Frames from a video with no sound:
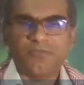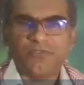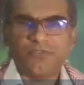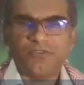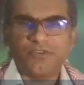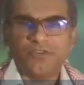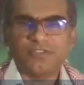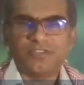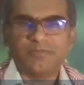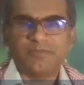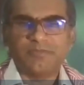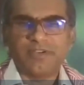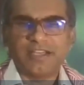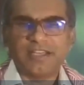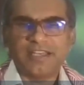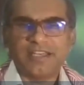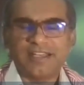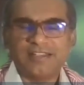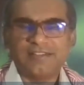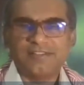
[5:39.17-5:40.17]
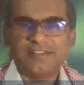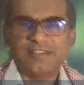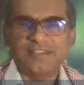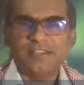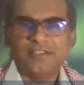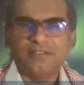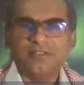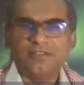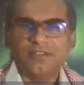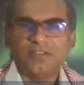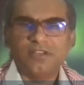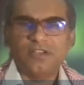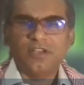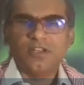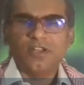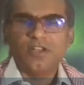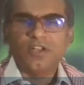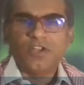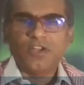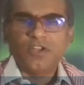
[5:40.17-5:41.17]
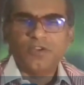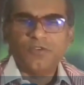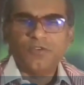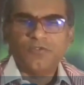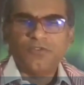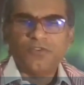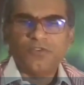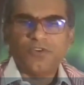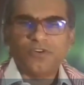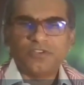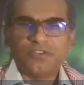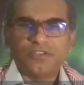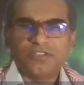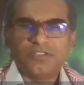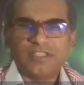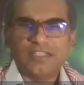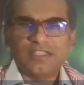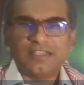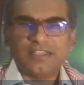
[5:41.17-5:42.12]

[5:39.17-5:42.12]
forced pregnancy, enforced